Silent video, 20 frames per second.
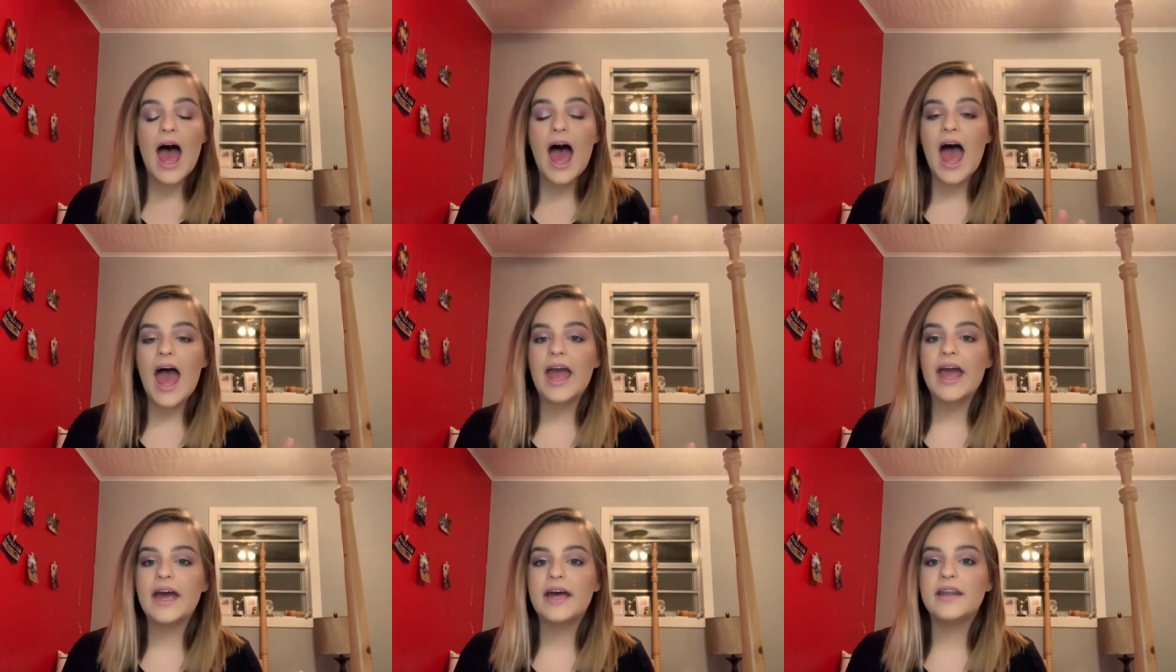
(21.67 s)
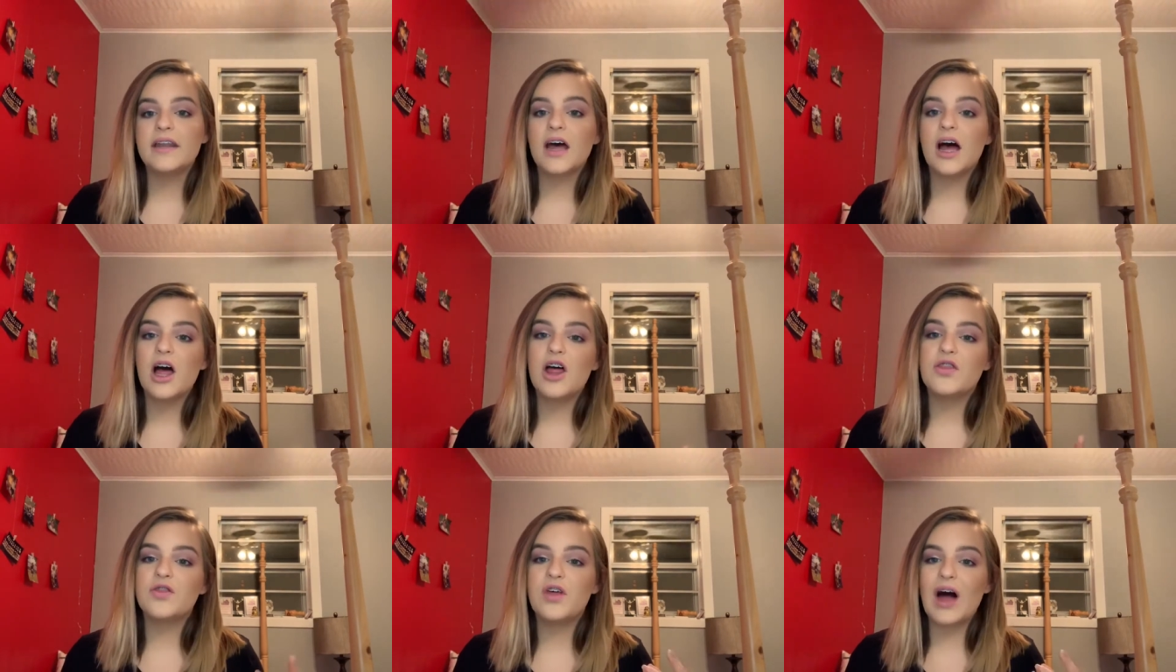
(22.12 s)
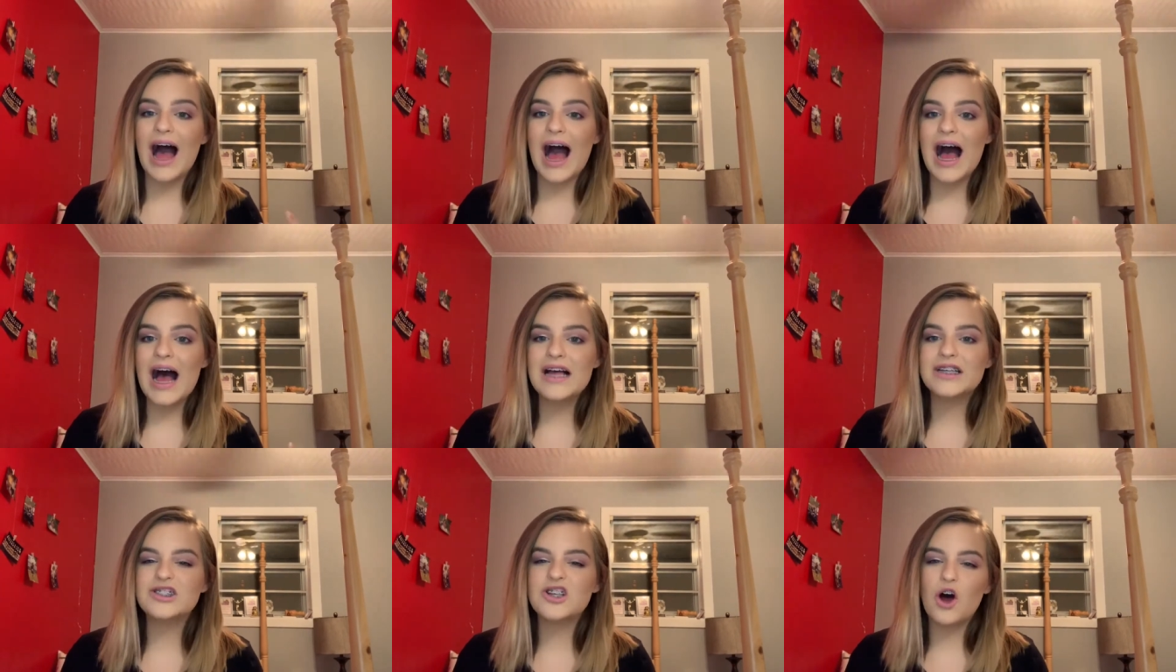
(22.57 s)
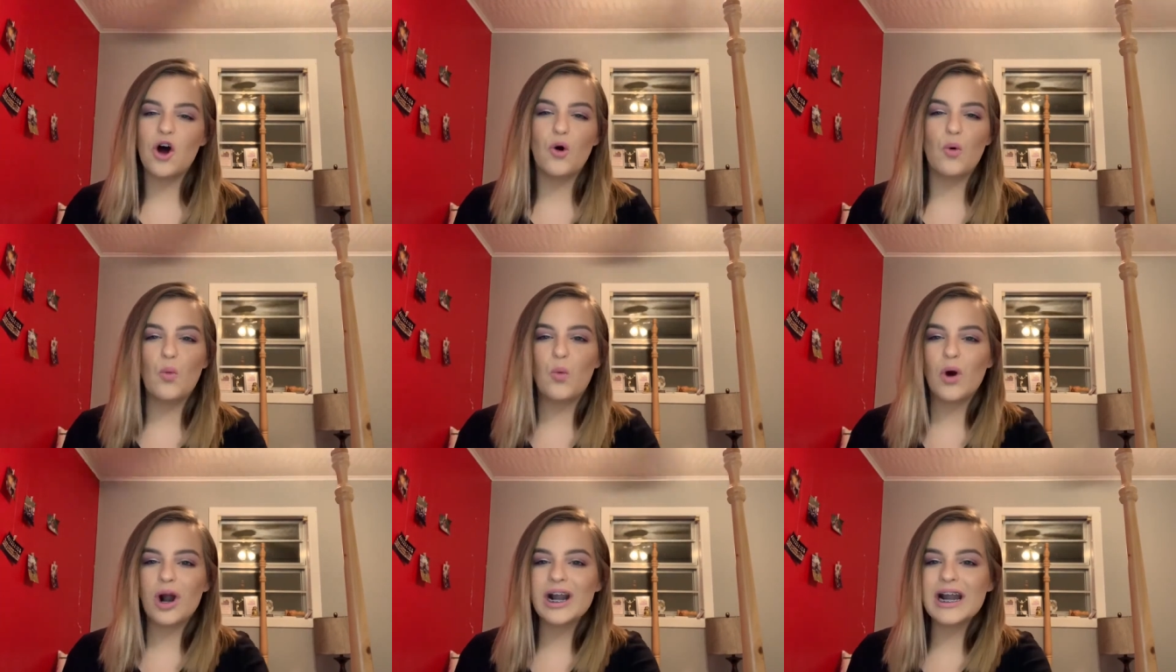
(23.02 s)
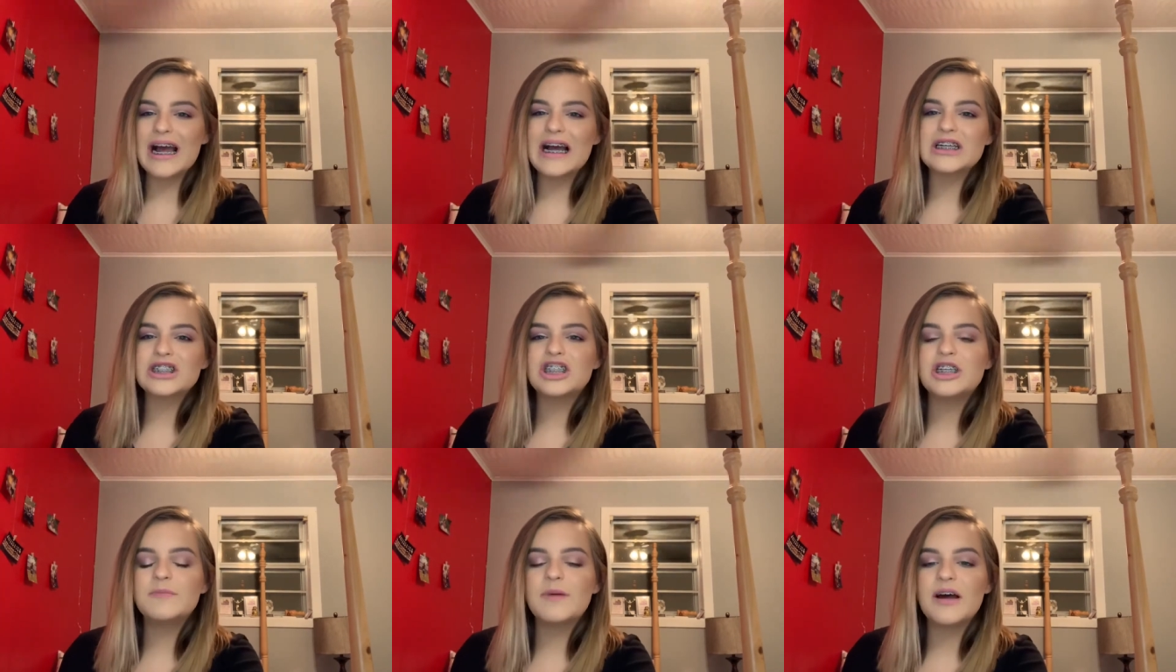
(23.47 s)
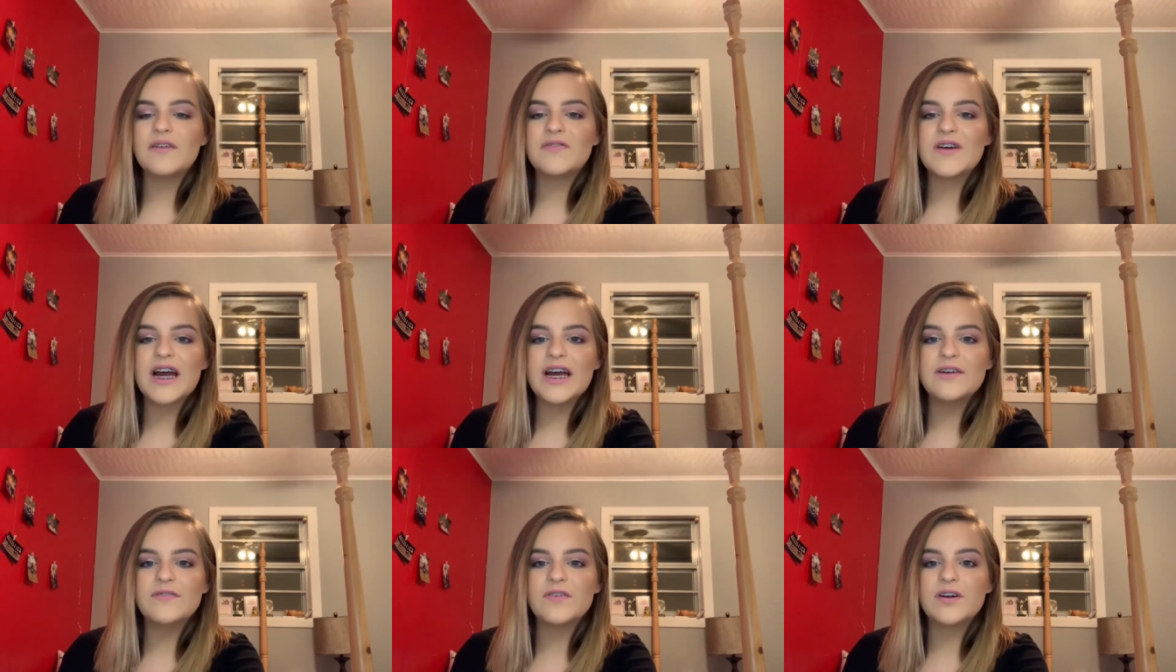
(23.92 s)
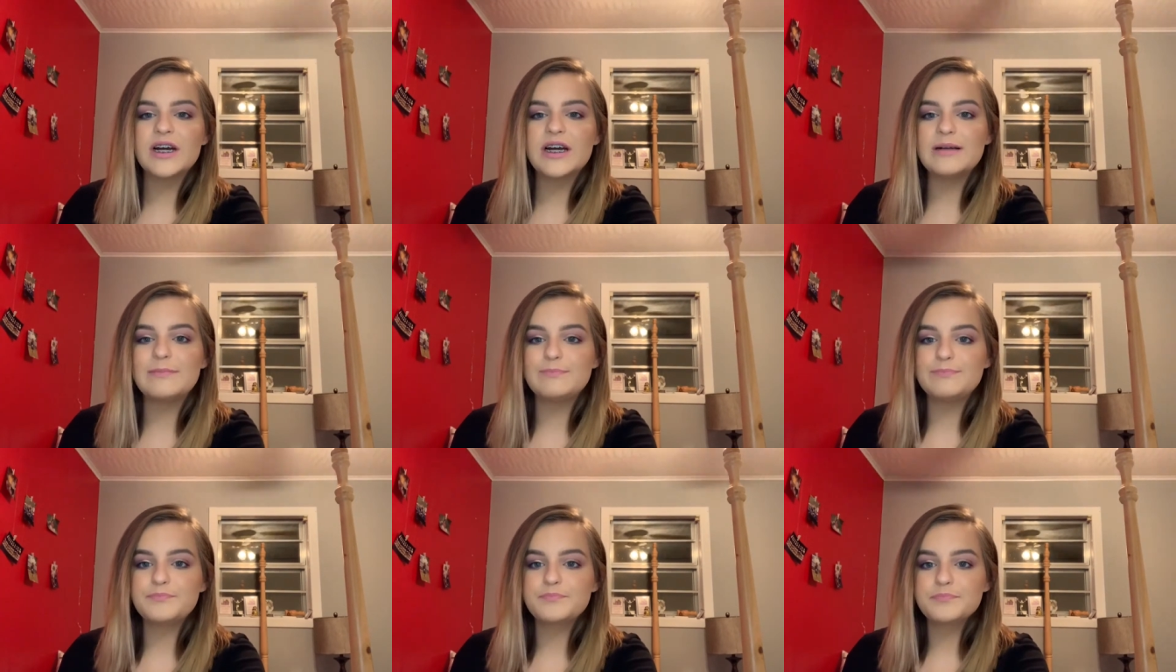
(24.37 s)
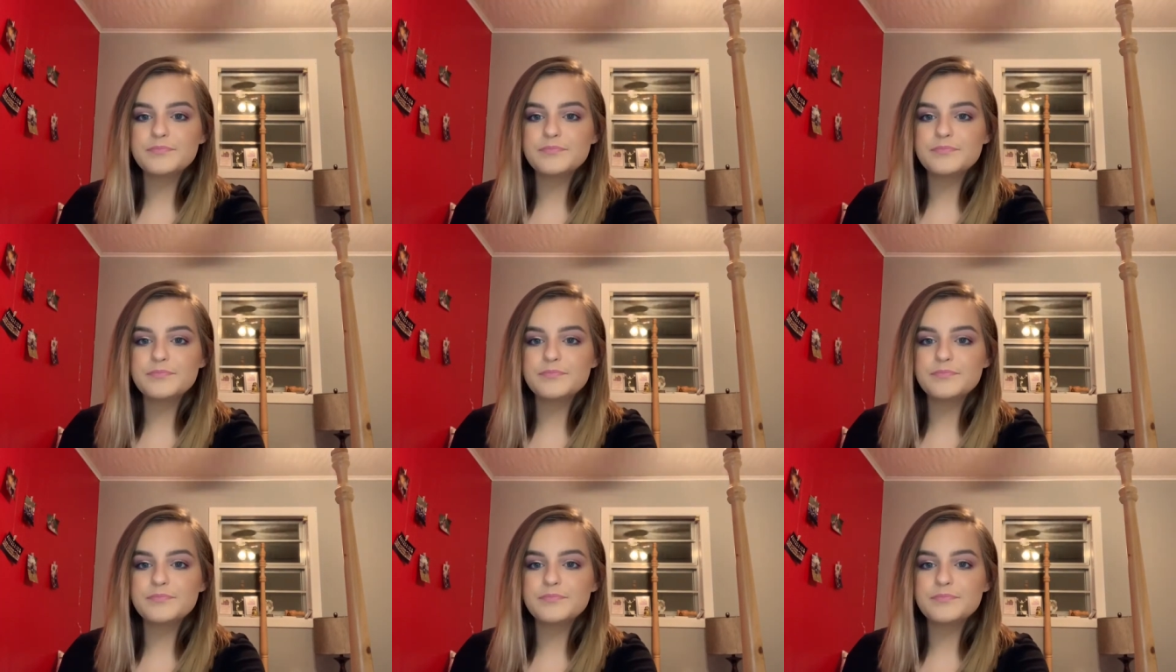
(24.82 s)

and the eyes weren't actually my favorite